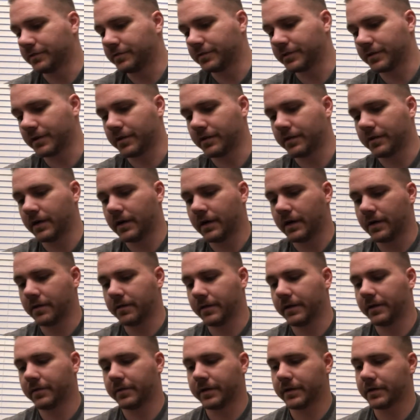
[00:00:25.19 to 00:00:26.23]
So
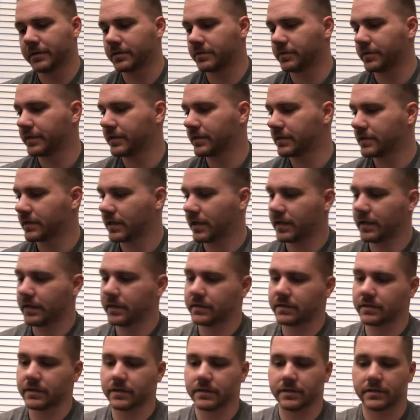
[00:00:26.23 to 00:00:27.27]
anyways, we
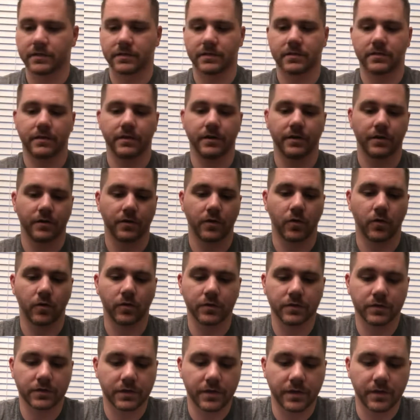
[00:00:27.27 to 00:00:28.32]
decided, since
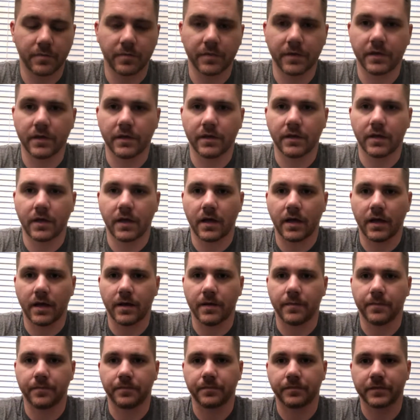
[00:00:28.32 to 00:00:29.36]
Coral's gonna be
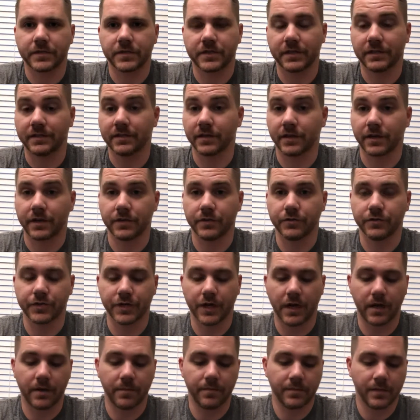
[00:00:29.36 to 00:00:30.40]
she took a new
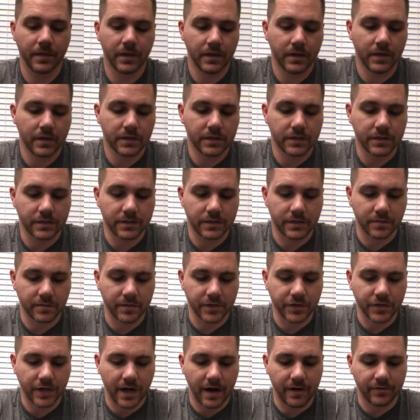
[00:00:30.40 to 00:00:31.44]
job, she's gonna be
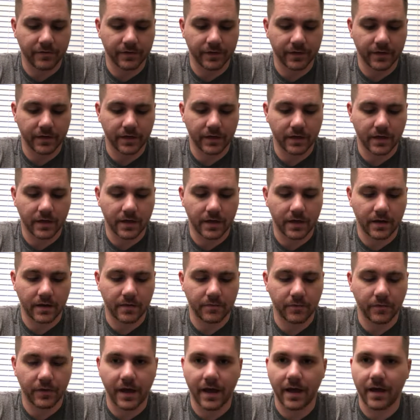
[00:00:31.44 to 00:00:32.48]
traveling,
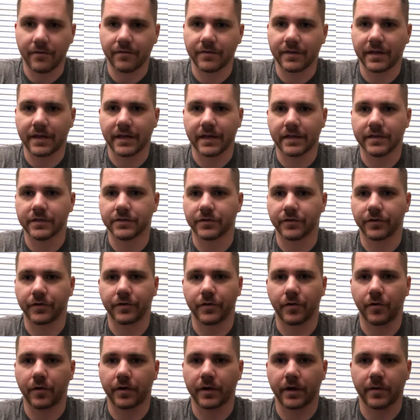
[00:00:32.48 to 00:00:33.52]
we have the kids that are
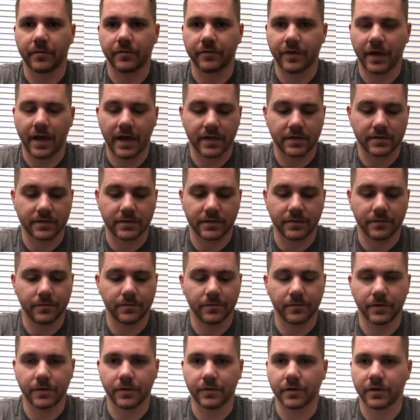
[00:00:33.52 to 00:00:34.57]
growing up fast,
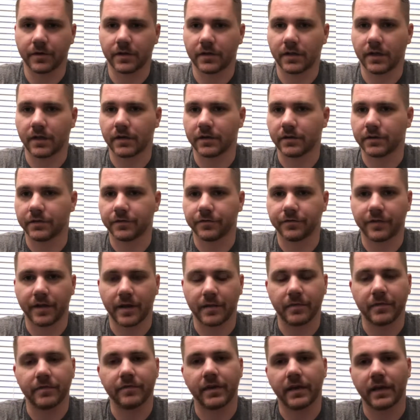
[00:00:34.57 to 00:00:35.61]
and we're doing a lot of little
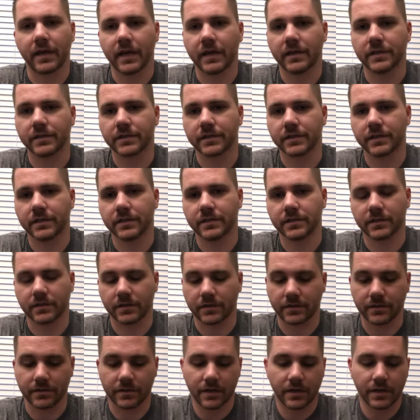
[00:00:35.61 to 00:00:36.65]
family vacations
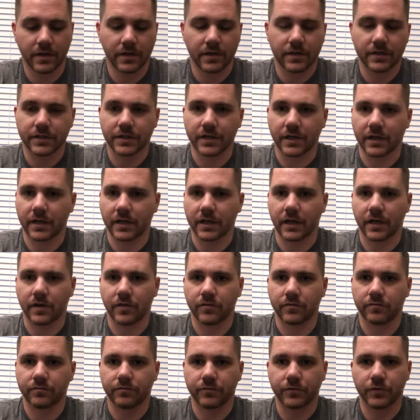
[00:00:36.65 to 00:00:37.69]
and checking
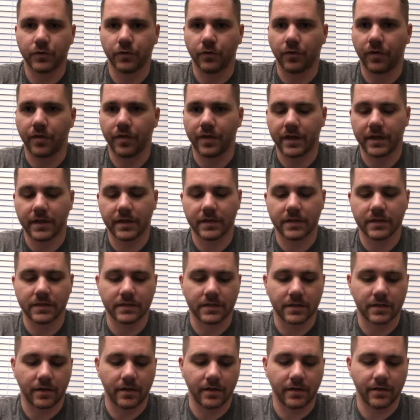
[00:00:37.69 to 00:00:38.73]
out cool things
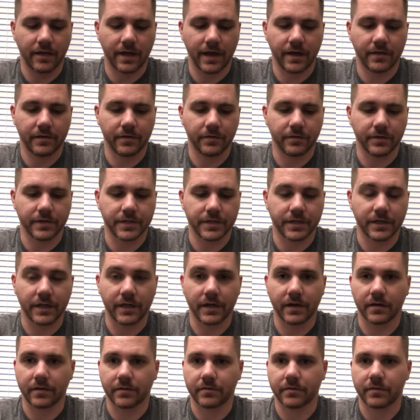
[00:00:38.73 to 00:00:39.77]
and all of that we should
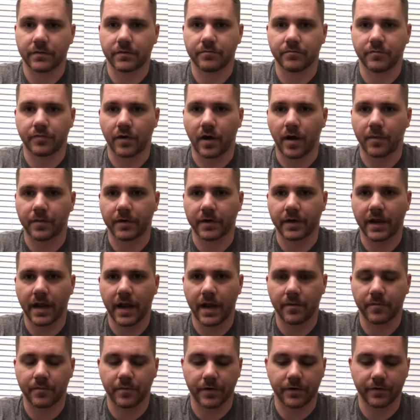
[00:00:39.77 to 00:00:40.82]
get a proper
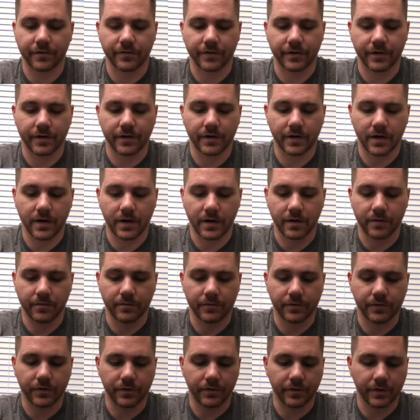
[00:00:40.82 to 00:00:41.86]
camera for
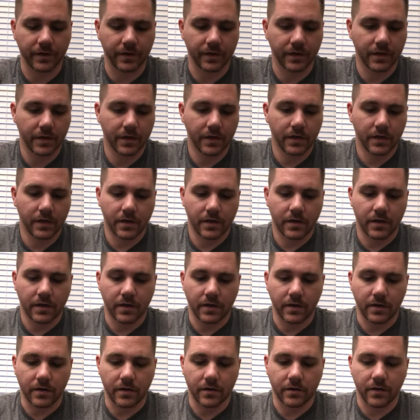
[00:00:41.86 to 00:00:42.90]
doing
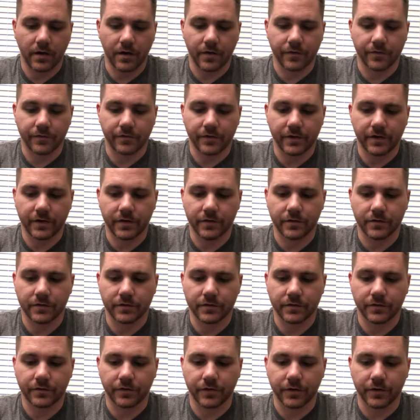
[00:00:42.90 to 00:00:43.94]
our
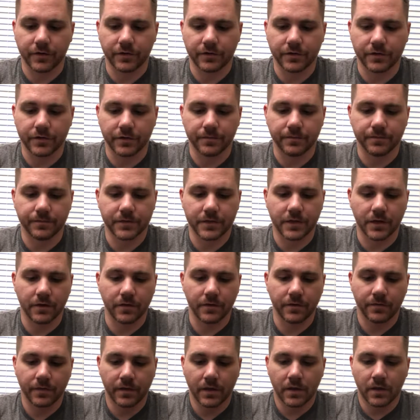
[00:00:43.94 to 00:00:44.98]
videos for YouTube.
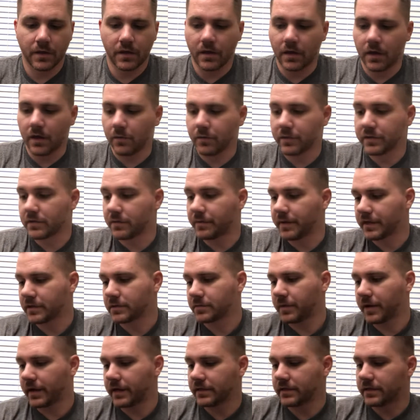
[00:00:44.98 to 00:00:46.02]
So I went to Best
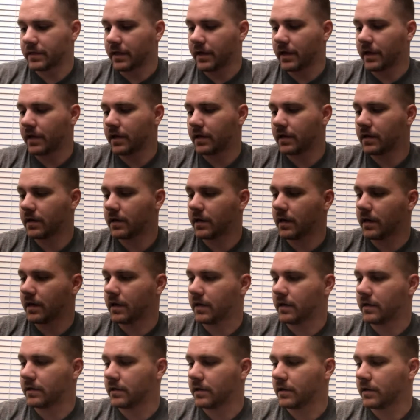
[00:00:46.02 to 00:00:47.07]
Buy today
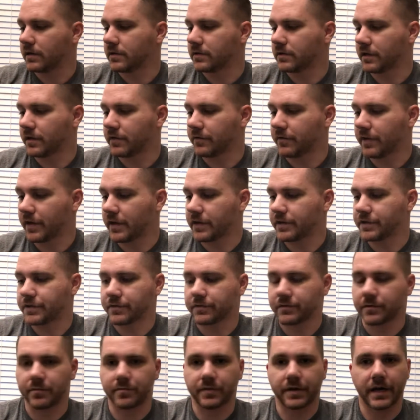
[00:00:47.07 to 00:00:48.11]
and took advantage of
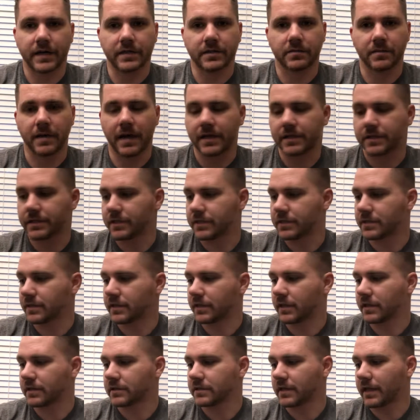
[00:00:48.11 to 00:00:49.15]
some price matches and
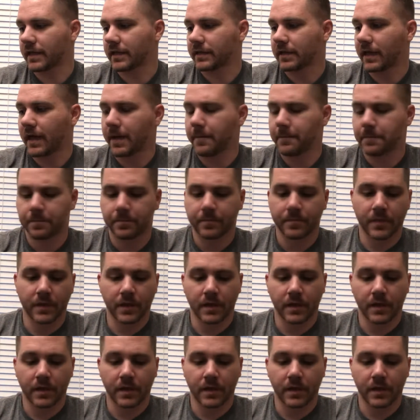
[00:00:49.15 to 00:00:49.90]
things like that.